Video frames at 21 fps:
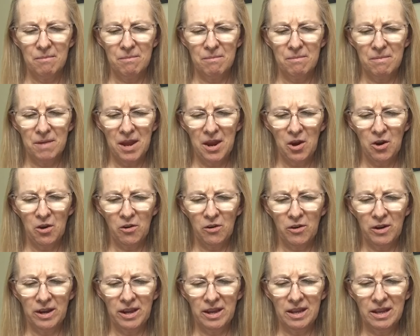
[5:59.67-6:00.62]

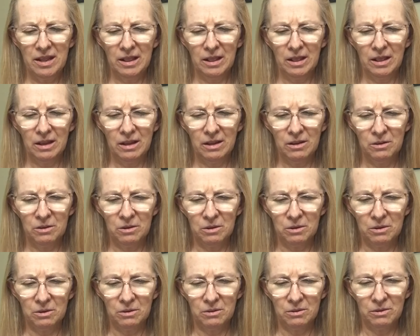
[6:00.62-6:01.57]
Mary
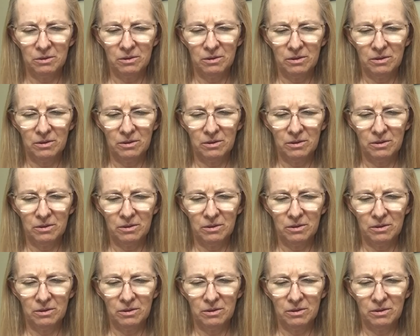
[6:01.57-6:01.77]
Lou.